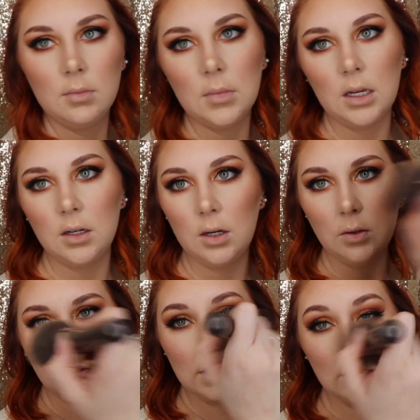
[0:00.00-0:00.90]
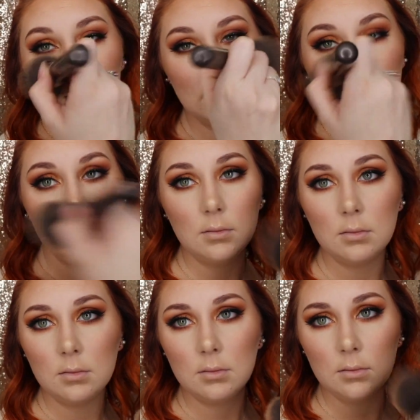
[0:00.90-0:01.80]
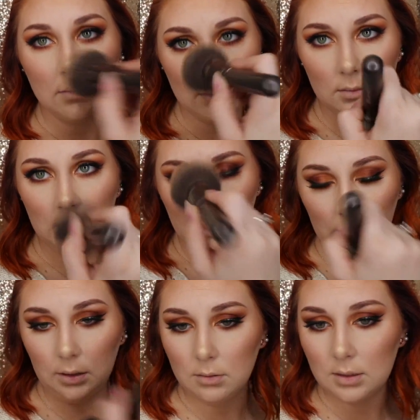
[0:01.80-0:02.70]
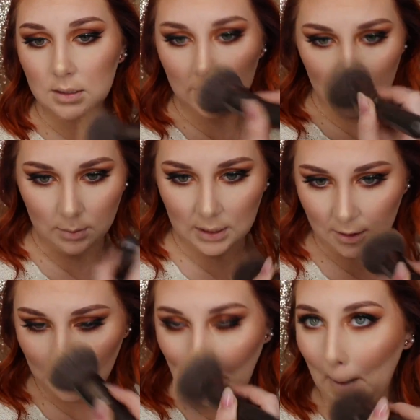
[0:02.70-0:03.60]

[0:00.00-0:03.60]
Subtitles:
That nose is, there we go, that's a little better.